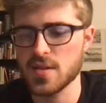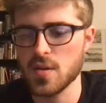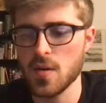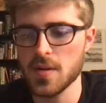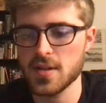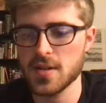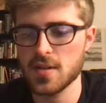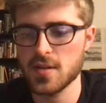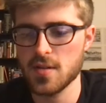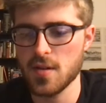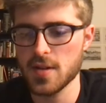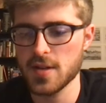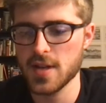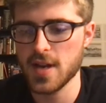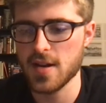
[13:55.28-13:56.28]
the
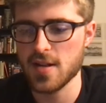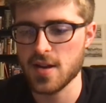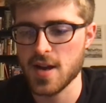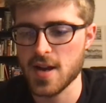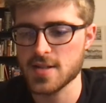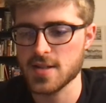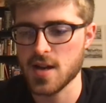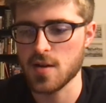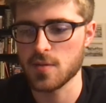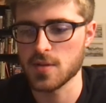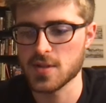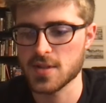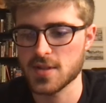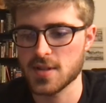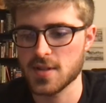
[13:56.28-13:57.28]
only data that I saw
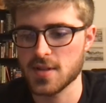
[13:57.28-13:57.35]
was